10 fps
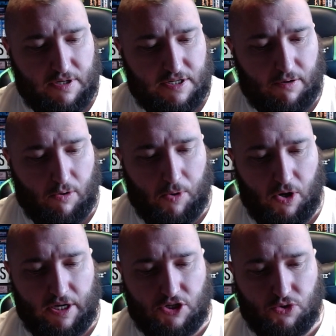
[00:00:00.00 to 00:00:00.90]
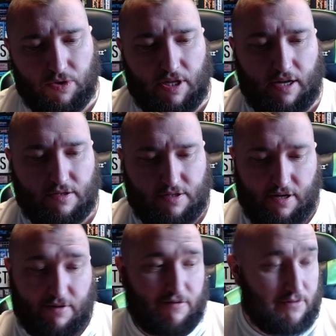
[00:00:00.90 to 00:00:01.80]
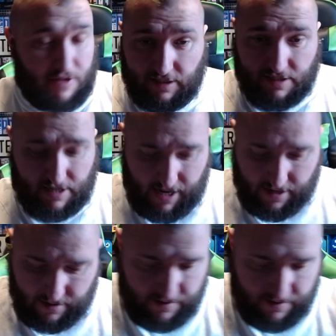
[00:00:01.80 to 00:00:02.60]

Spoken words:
so I might enjoy that. So thanks again.